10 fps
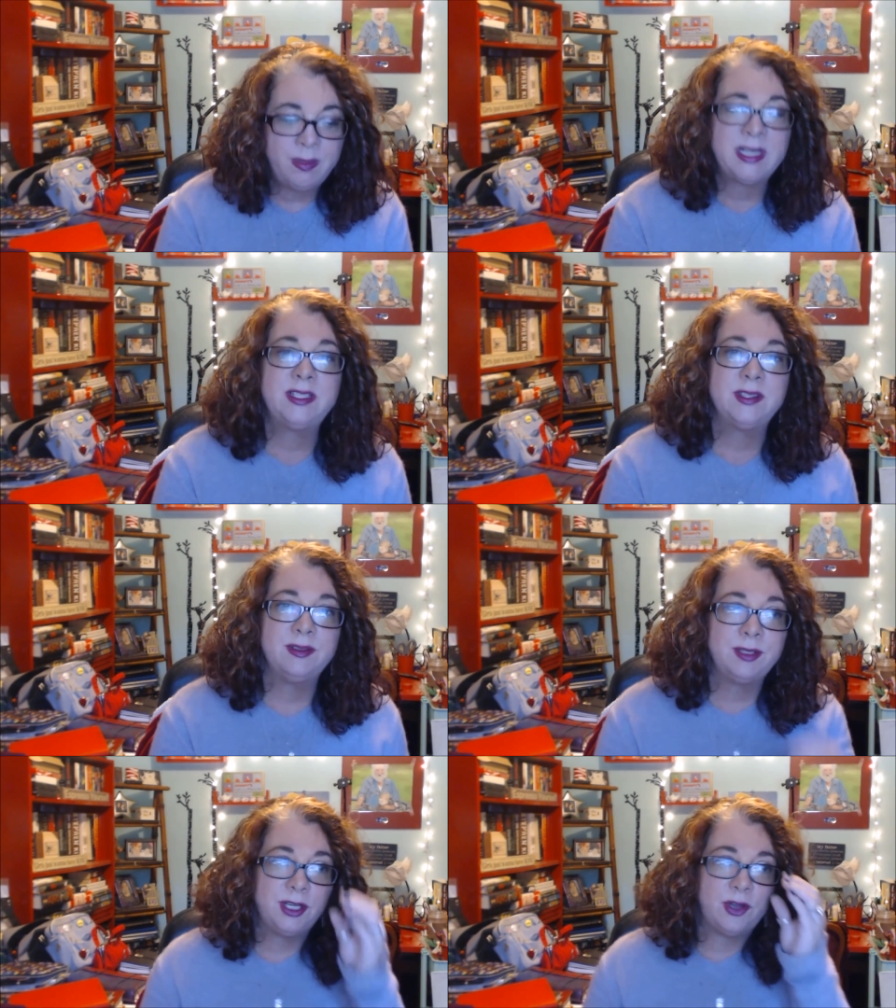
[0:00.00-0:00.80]
because
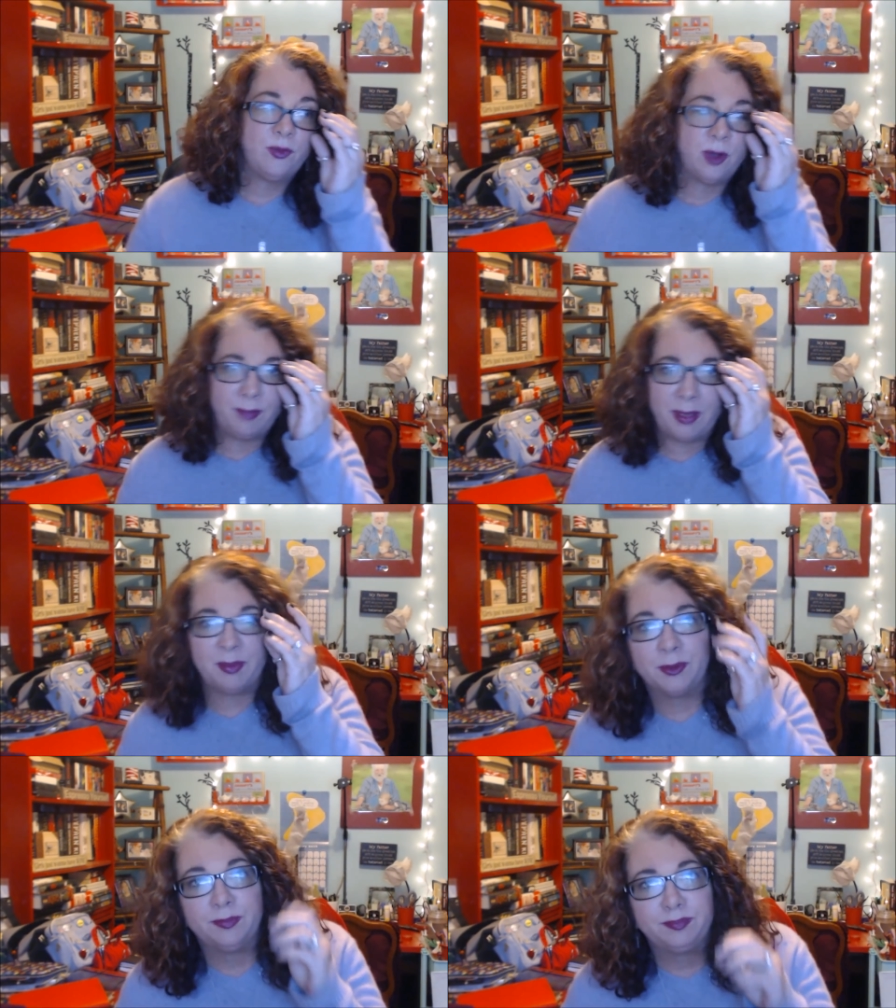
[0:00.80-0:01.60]
you don't want
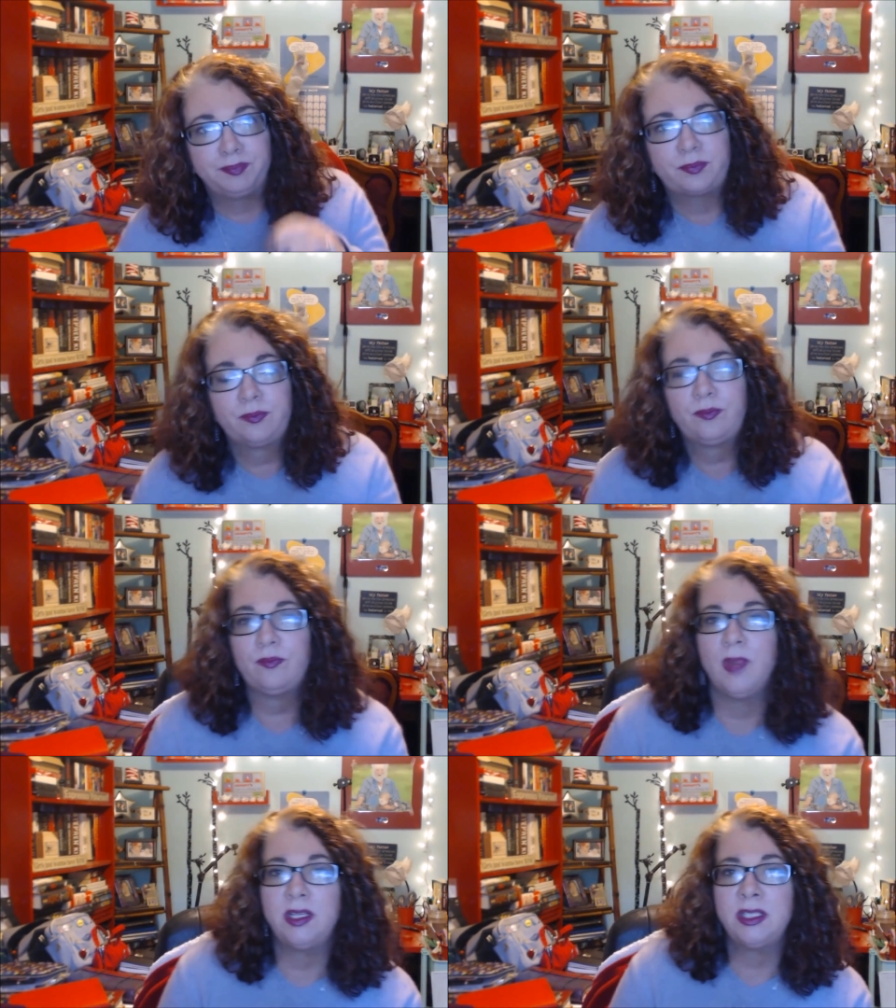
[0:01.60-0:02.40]
people
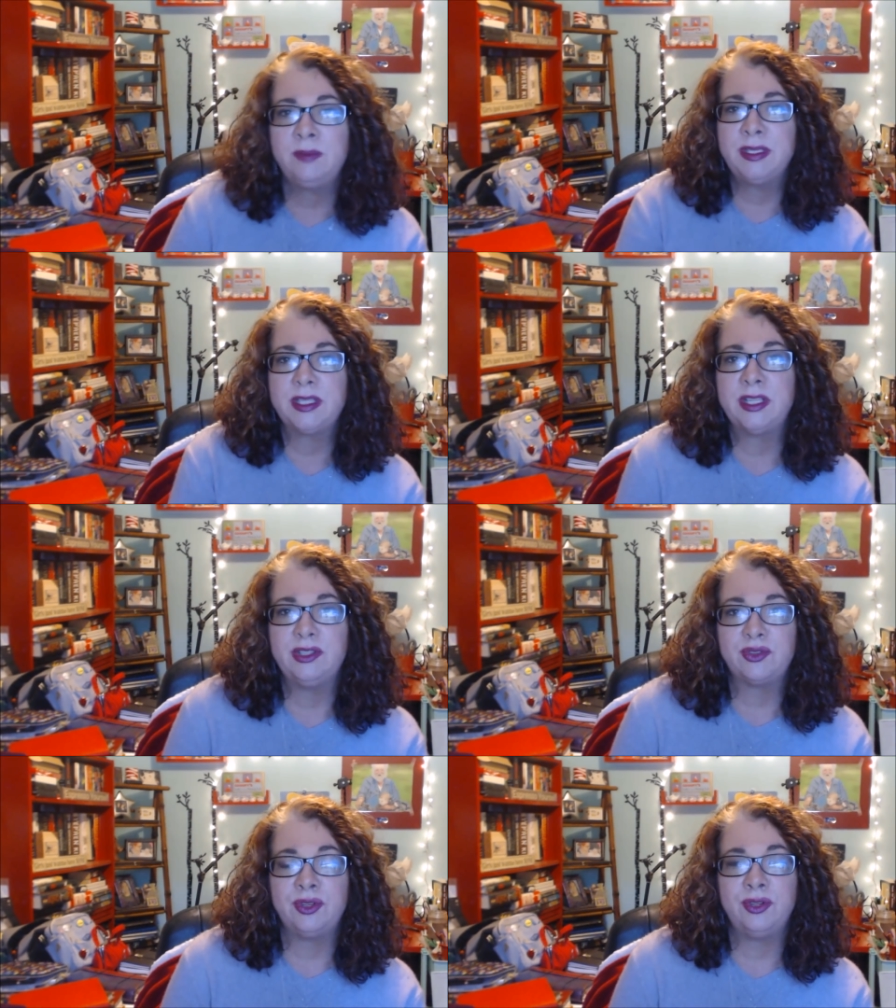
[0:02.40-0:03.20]
to
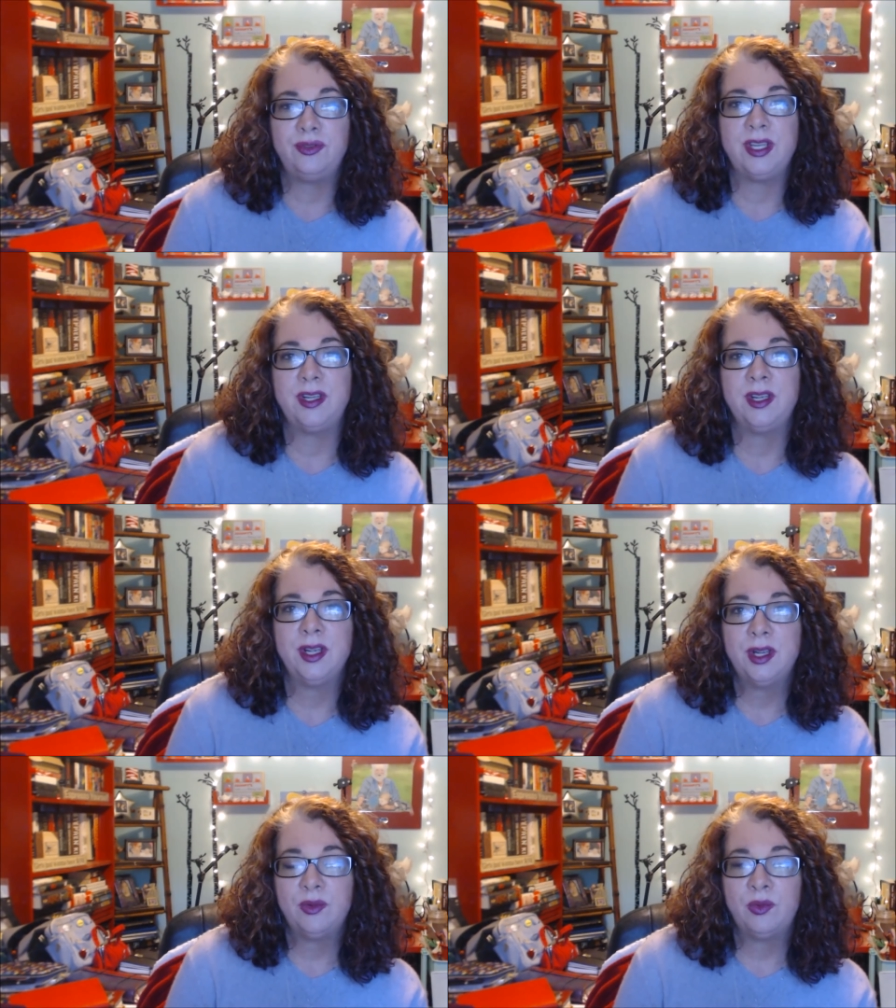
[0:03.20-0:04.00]
misconstrue that
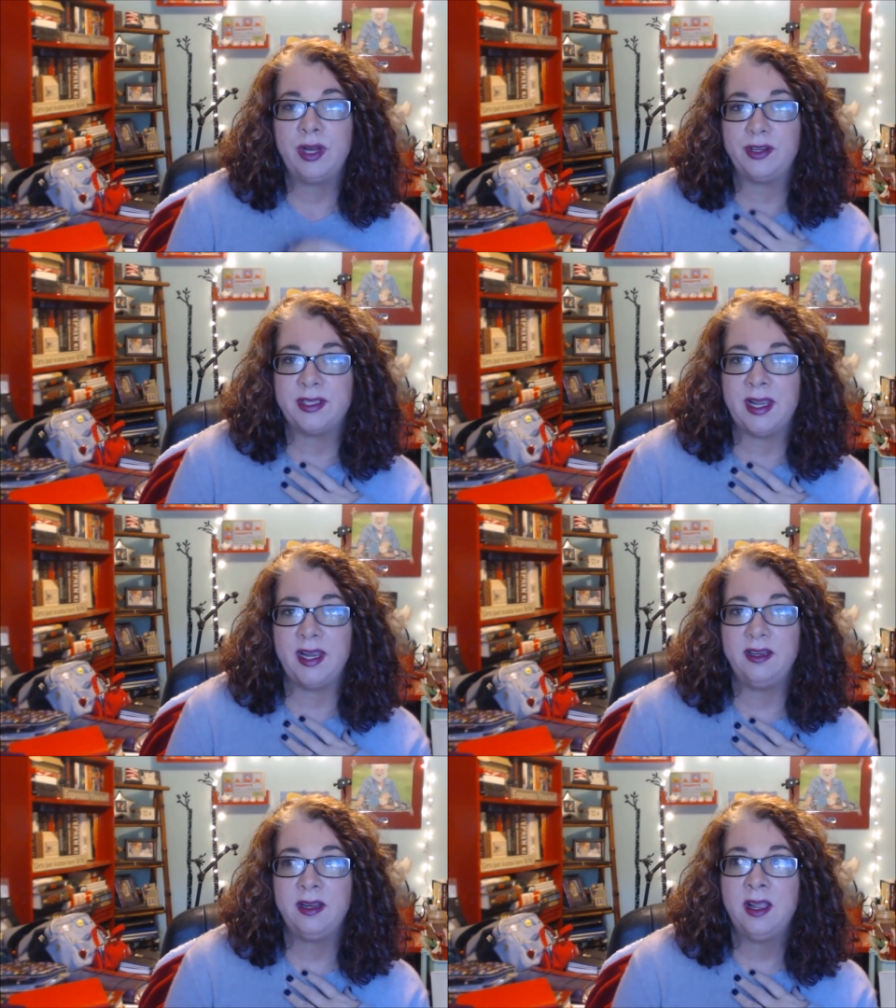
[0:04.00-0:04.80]
what you're
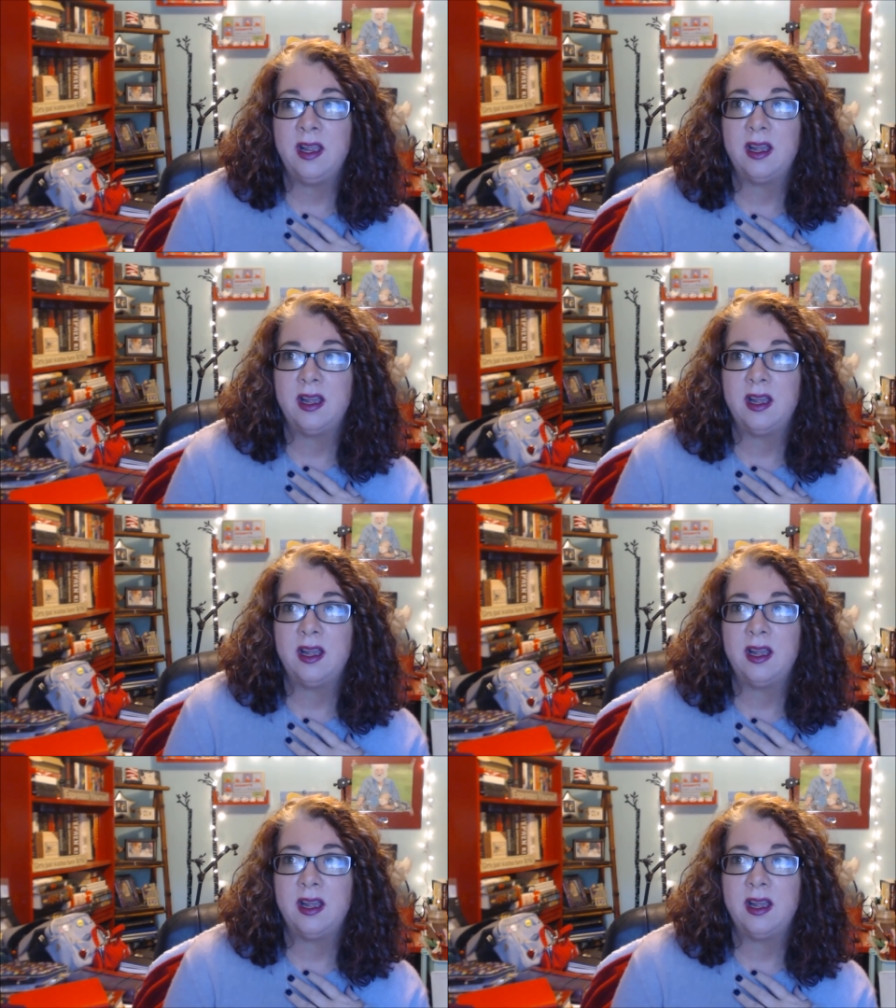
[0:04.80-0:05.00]
saying.